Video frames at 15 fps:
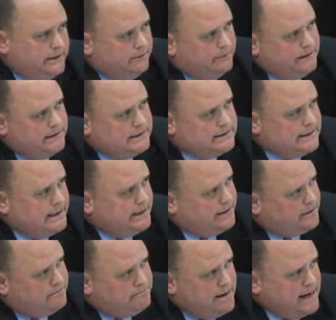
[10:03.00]
that we can sit
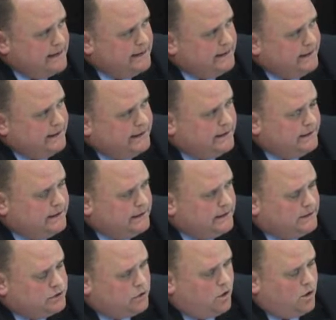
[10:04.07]
here and mandate
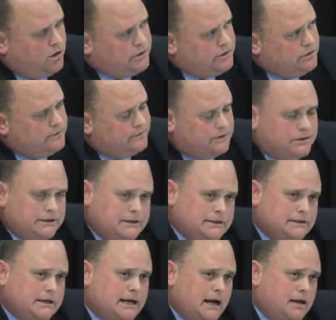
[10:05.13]
to all universities
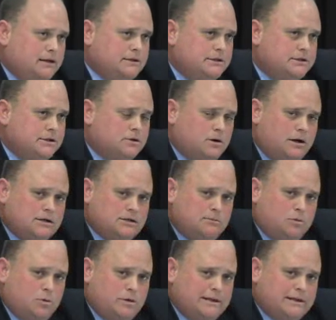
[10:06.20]
and colleges across the
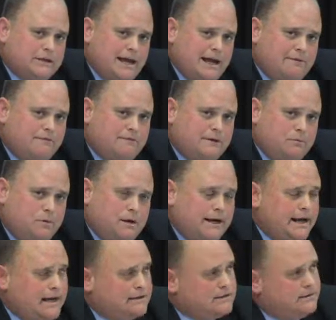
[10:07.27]
board that
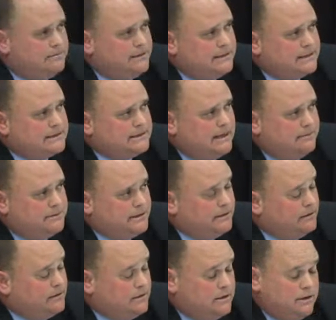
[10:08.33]
everyone has to be
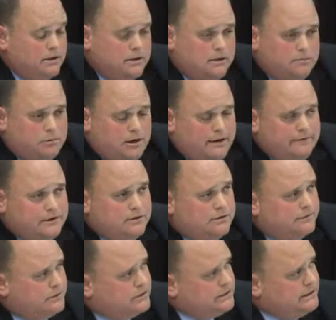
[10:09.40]
accepted. Private
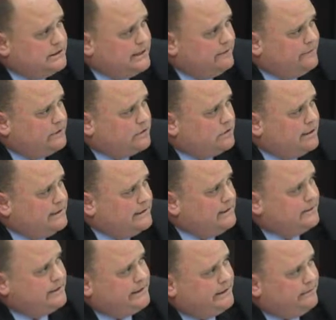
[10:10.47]
universities have their
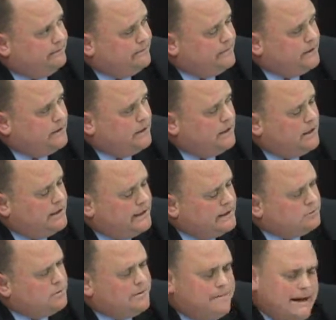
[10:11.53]
criteria.
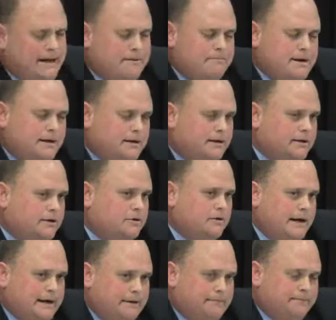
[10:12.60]
That's what made America
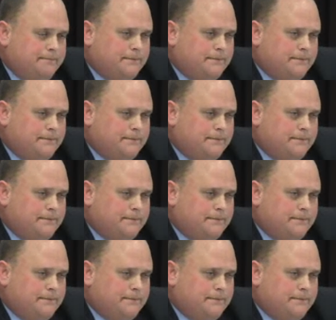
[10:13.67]
great.